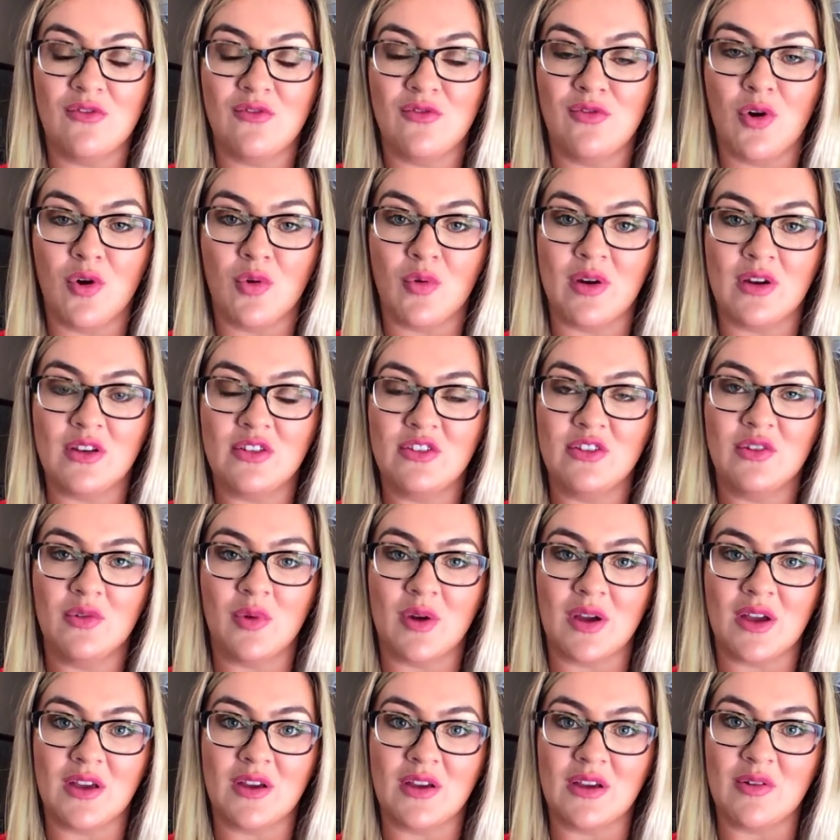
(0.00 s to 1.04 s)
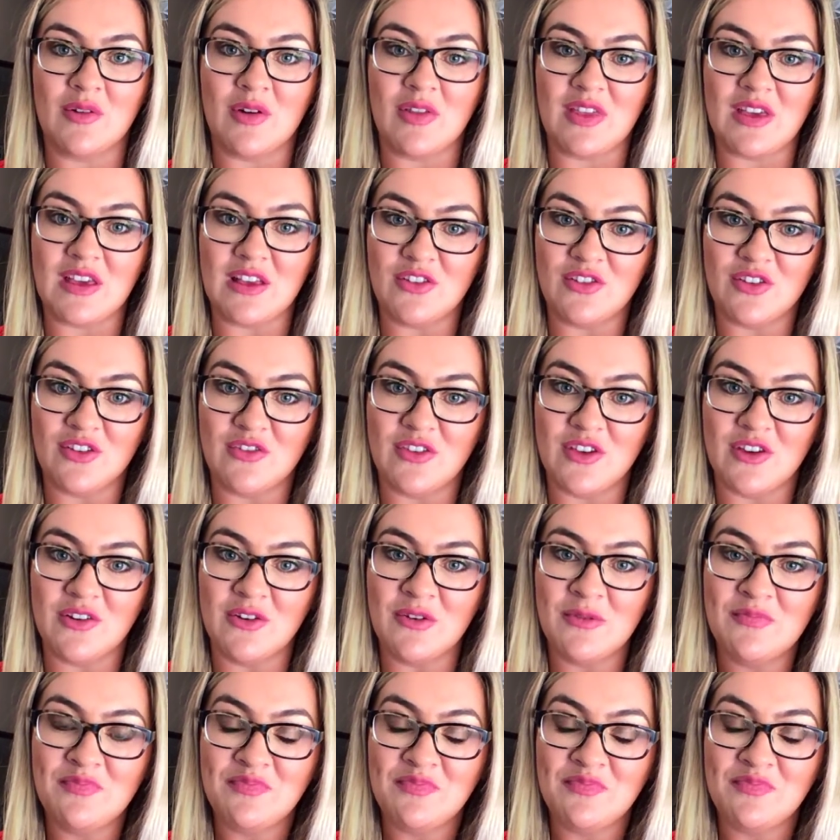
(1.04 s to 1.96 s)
forward to working with each of you